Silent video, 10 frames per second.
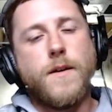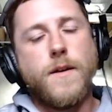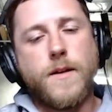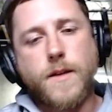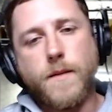
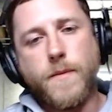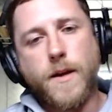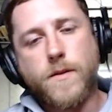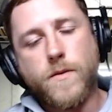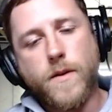going to be
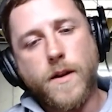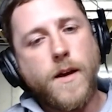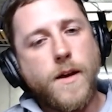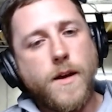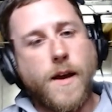included.
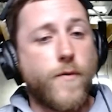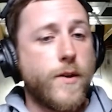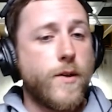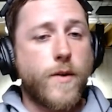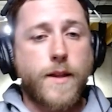If we
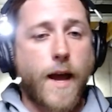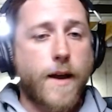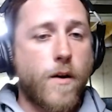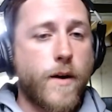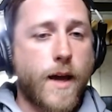do get that
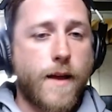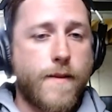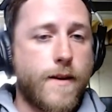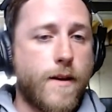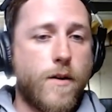go again,
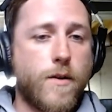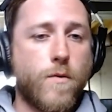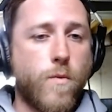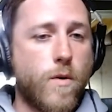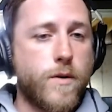then your
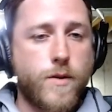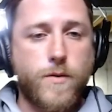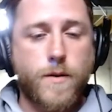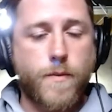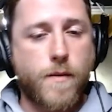War
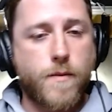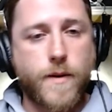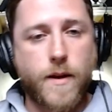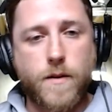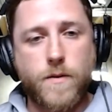Tunes are probably
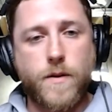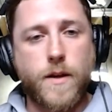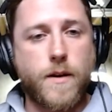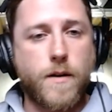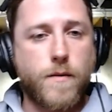
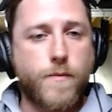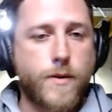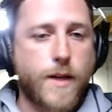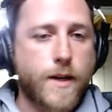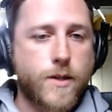included, your
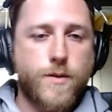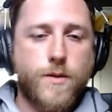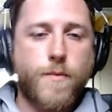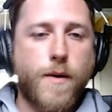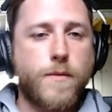protections are
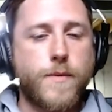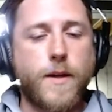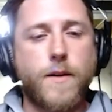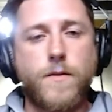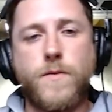probably
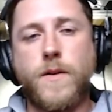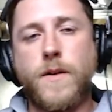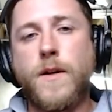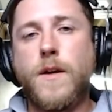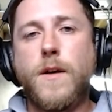included.
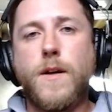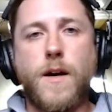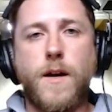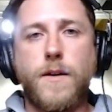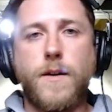
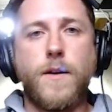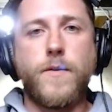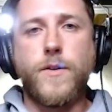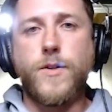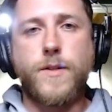
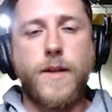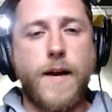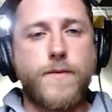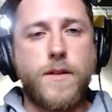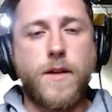You just
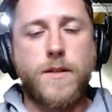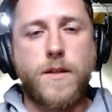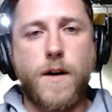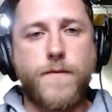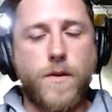have to dust
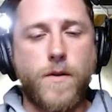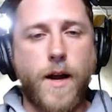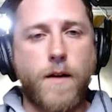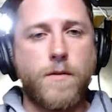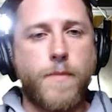off the old
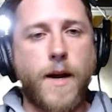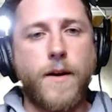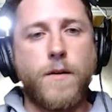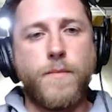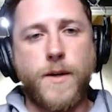Herald
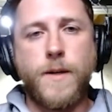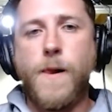binder, but